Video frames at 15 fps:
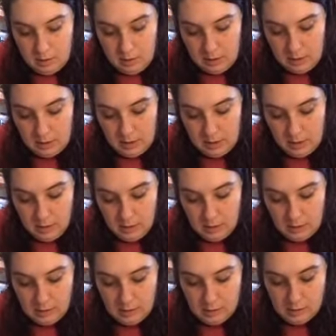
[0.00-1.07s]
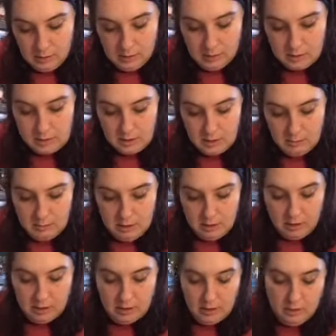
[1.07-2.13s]
Okay, and then you're just gonna peel
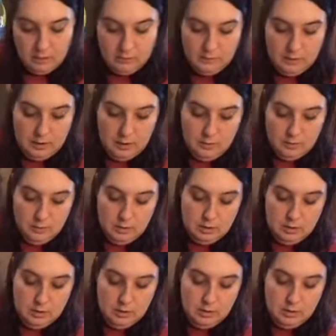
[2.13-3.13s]
it off like you would